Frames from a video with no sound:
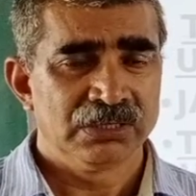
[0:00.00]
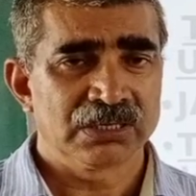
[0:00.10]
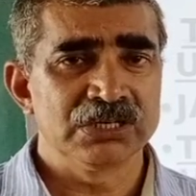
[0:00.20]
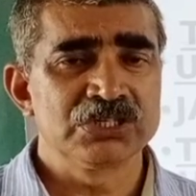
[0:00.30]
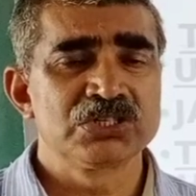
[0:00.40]

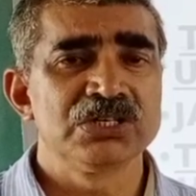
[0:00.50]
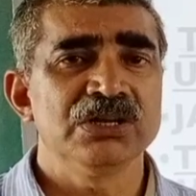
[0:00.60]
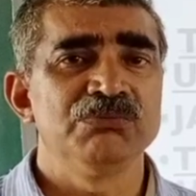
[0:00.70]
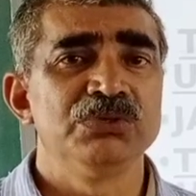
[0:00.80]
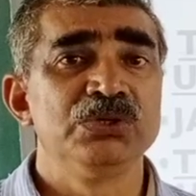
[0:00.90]
Russia
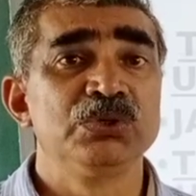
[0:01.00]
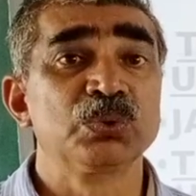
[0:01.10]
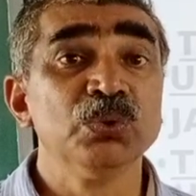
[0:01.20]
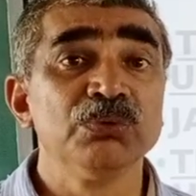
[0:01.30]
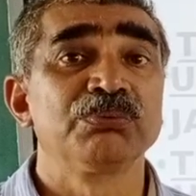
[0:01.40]

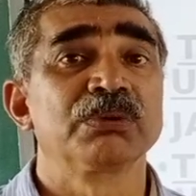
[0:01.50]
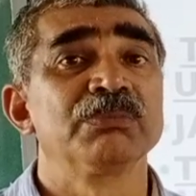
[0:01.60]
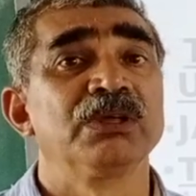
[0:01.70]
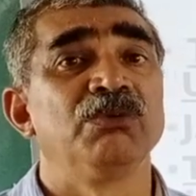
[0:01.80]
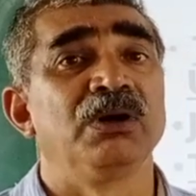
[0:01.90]
withdrew from
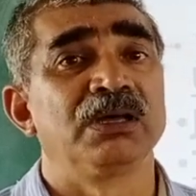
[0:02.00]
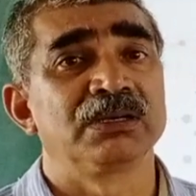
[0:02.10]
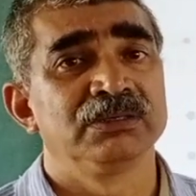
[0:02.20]
the war.